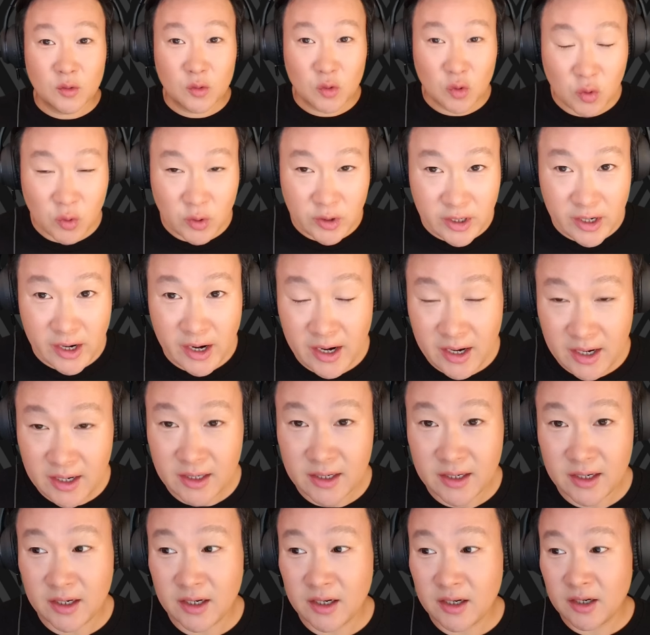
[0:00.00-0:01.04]

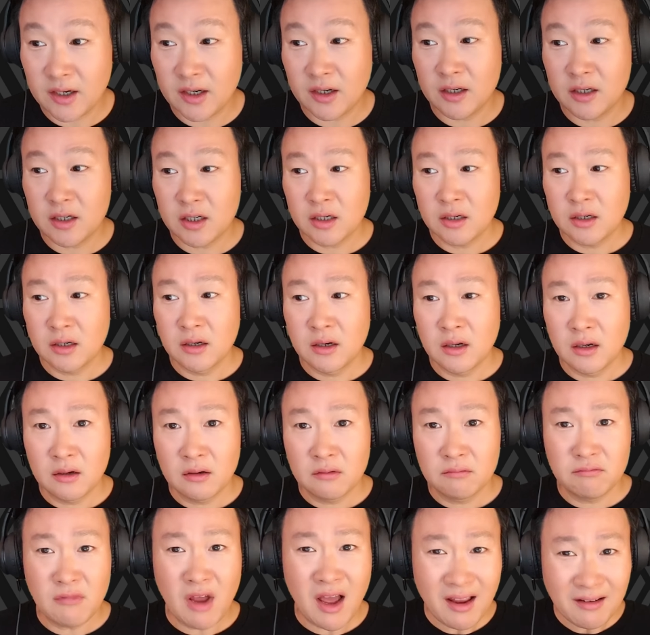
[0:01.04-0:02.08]
created
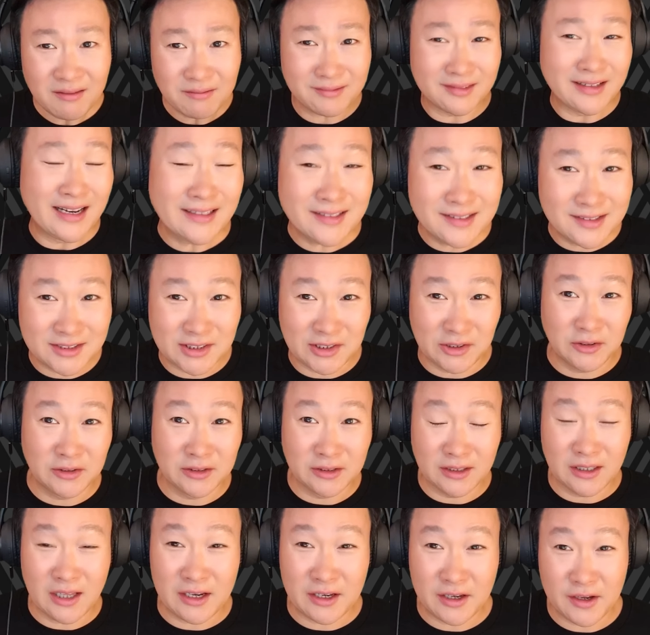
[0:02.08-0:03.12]
not necessarily
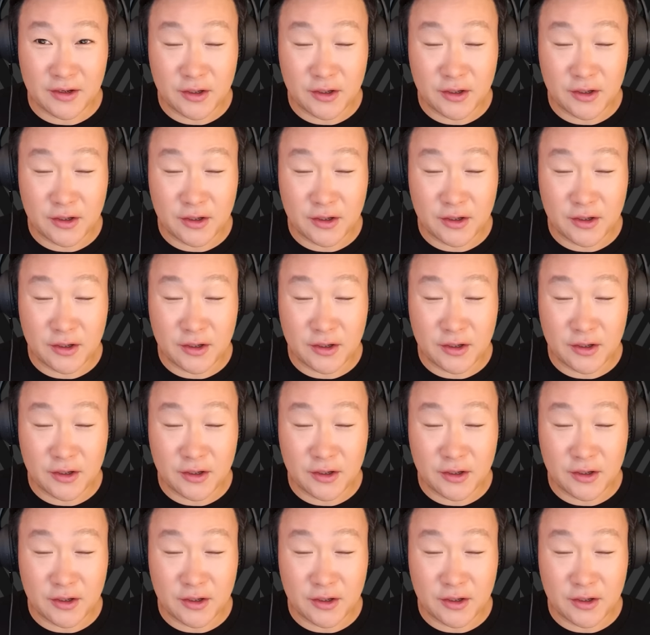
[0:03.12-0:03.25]
like a